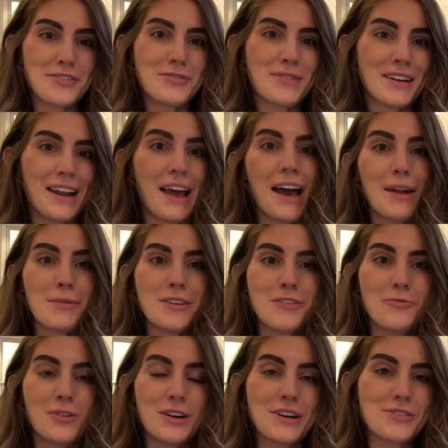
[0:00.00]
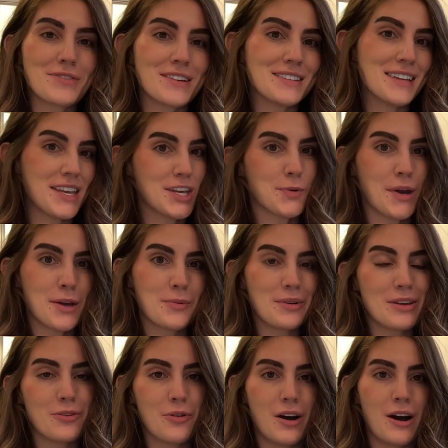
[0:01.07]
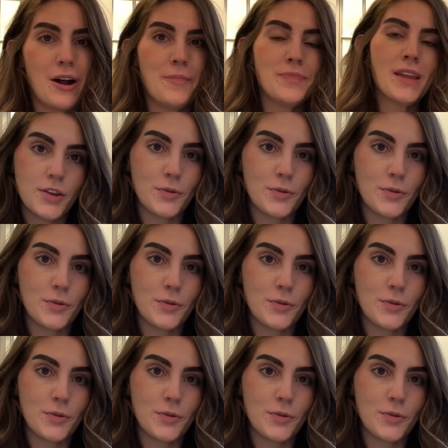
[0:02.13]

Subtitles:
You can add what you want, you can take away what you want.